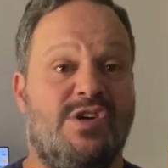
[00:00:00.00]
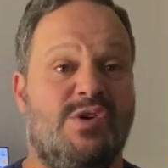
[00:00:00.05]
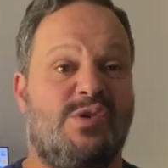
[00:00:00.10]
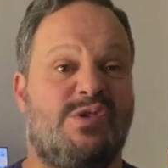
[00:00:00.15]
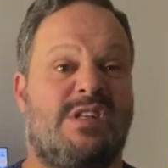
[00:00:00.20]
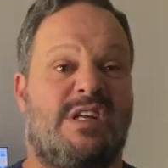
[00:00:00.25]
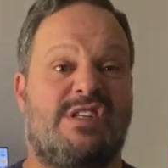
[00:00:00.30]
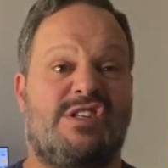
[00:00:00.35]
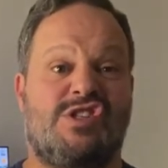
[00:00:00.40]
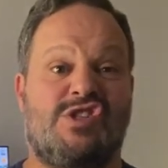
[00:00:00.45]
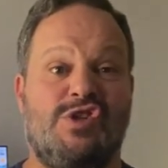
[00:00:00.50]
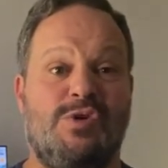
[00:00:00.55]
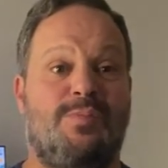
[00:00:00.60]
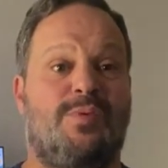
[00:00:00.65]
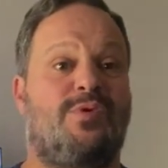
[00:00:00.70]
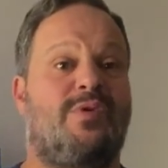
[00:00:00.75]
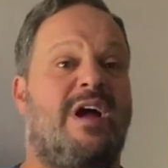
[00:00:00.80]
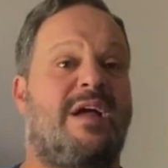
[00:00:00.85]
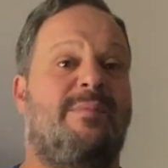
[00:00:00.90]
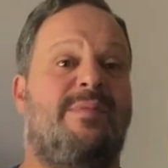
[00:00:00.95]
who's done
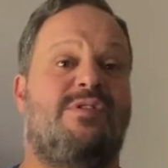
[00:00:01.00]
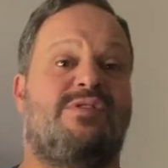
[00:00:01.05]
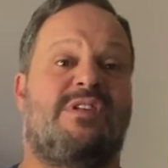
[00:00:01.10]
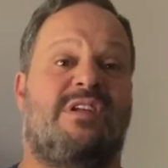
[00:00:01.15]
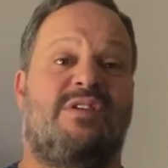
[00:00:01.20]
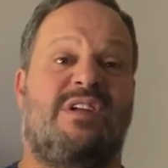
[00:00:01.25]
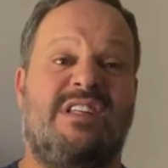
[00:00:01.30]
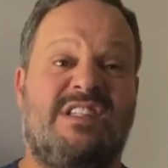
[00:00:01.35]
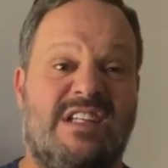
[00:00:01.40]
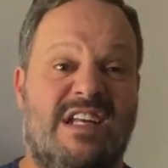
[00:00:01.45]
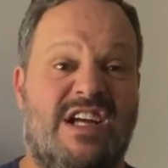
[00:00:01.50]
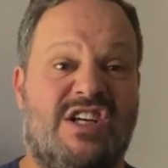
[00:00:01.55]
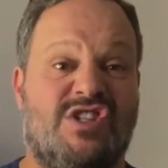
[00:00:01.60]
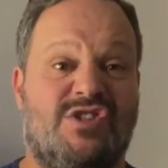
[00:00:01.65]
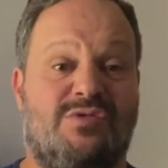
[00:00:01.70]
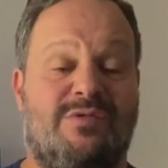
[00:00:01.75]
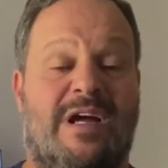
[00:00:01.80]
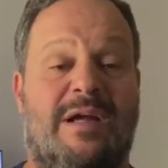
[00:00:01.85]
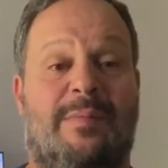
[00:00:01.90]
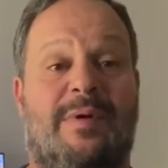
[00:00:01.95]
Super Rugby, who's done
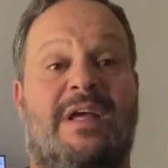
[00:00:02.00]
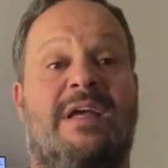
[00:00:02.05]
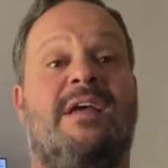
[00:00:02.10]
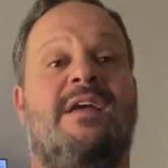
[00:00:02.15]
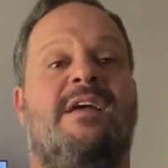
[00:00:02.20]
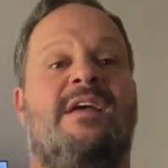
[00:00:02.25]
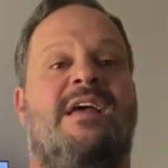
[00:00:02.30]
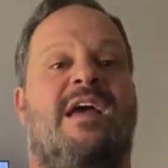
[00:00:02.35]
International Rugby,